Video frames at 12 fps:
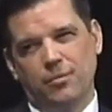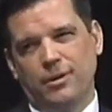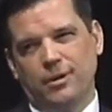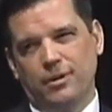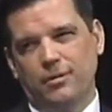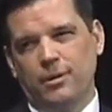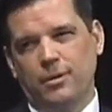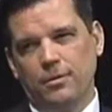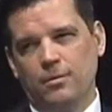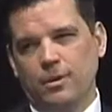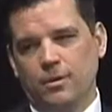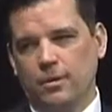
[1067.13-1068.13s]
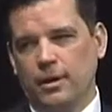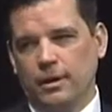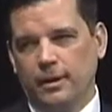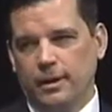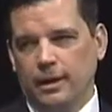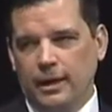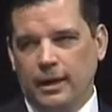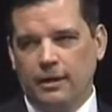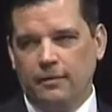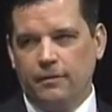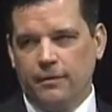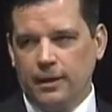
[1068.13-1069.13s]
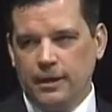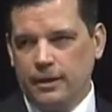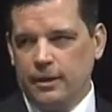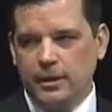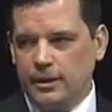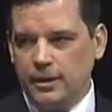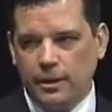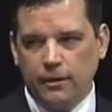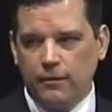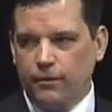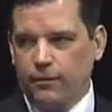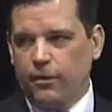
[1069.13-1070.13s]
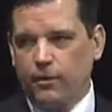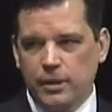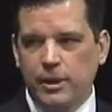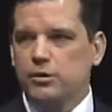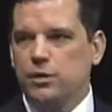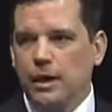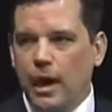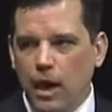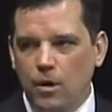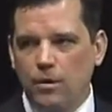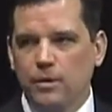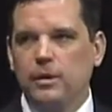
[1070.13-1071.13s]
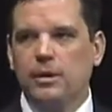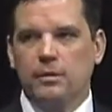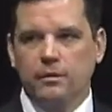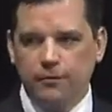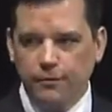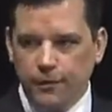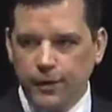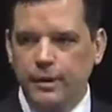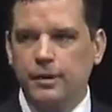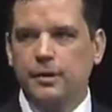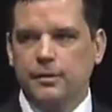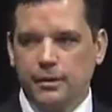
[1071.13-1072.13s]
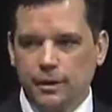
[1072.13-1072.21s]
We don't want to have the kids sit for 3 straight hours of this,